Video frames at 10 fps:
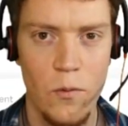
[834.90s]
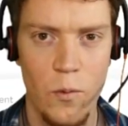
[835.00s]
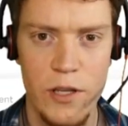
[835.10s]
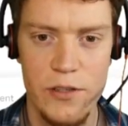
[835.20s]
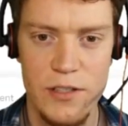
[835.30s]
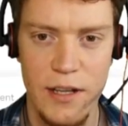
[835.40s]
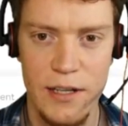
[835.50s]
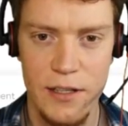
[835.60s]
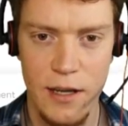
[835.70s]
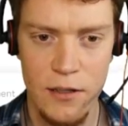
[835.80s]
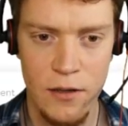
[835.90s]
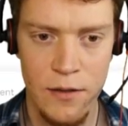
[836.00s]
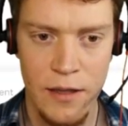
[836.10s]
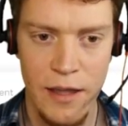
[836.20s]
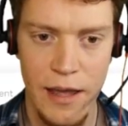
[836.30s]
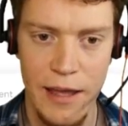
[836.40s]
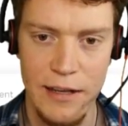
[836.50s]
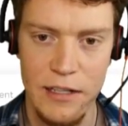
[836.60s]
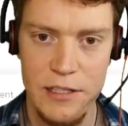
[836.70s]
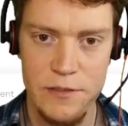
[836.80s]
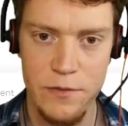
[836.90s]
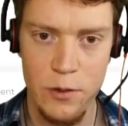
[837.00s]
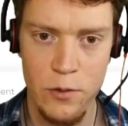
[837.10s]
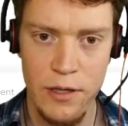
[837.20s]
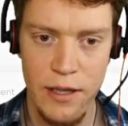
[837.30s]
When you select a color in list view,